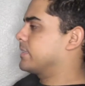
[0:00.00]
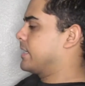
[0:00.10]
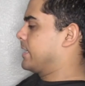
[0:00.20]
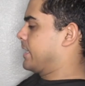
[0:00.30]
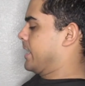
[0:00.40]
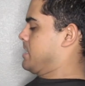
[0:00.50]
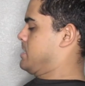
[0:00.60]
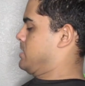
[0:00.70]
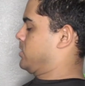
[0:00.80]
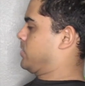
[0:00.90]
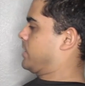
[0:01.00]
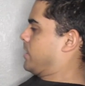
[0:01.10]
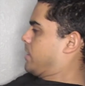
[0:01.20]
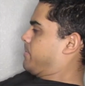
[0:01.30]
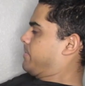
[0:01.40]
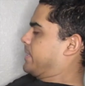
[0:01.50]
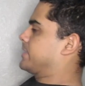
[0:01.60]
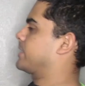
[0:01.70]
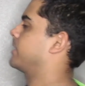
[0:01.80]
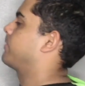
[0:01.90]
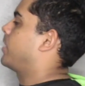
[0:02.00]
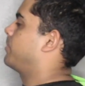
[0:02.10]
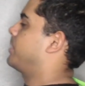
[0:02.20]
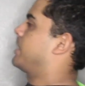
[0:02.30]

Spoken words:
kind of like straight up instead of up